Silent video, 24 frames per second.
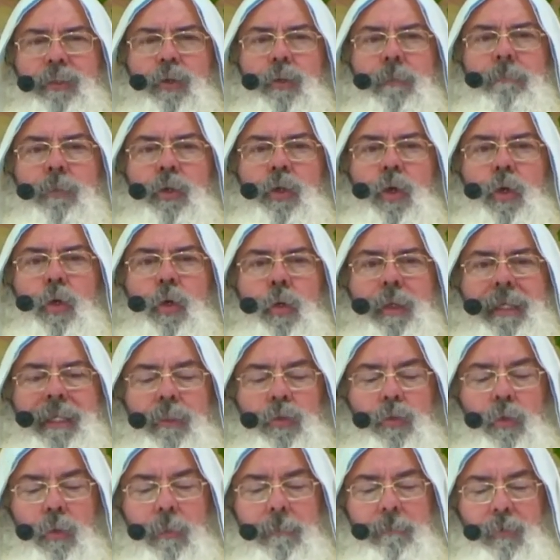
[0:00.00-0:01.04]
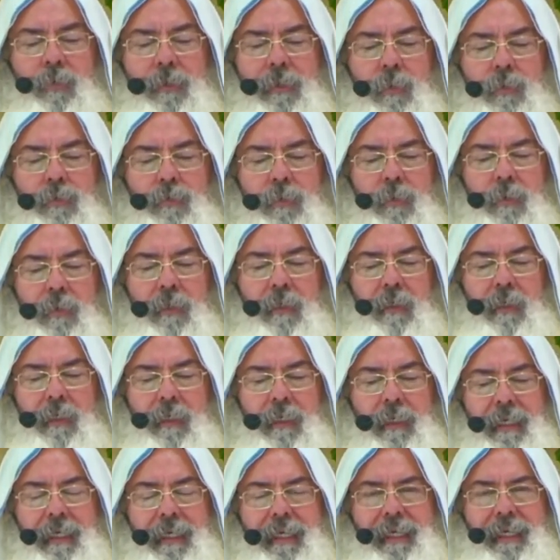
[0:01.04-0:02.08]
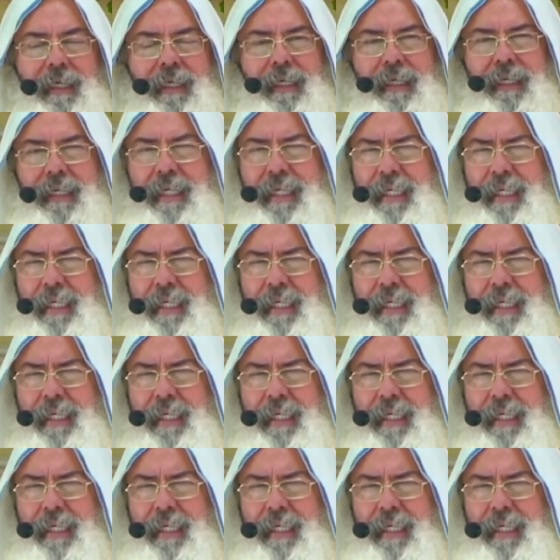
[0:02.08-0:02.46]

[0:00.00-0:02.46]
if we think more about Yahshua HaMashiach.